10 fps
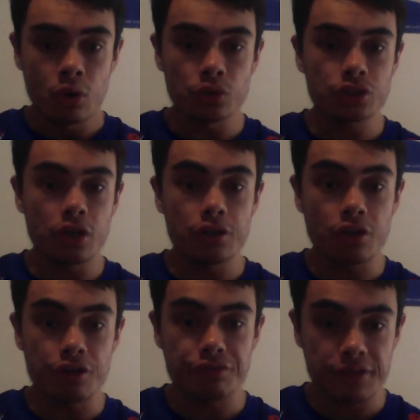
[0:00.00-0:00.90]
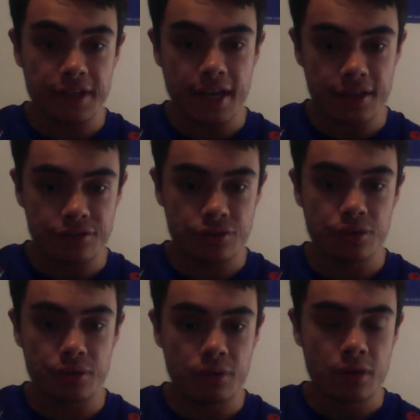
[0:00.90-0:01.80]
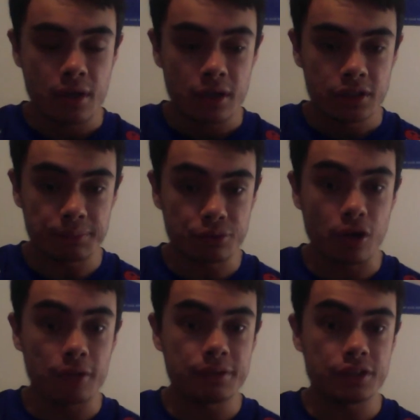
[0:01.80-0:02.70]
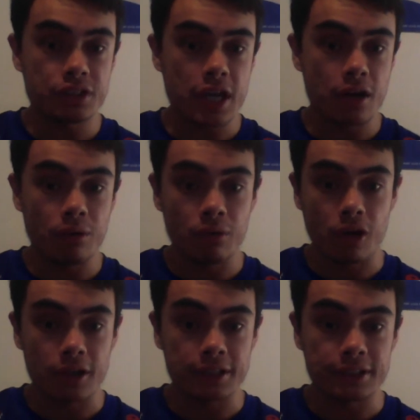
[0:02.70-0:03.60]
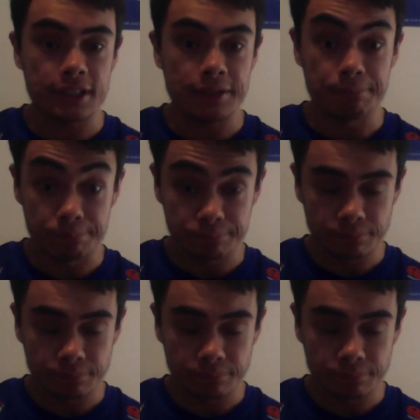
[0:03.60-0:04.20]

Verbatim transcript: Also, don't forget to subscribe to the channel. Like I said,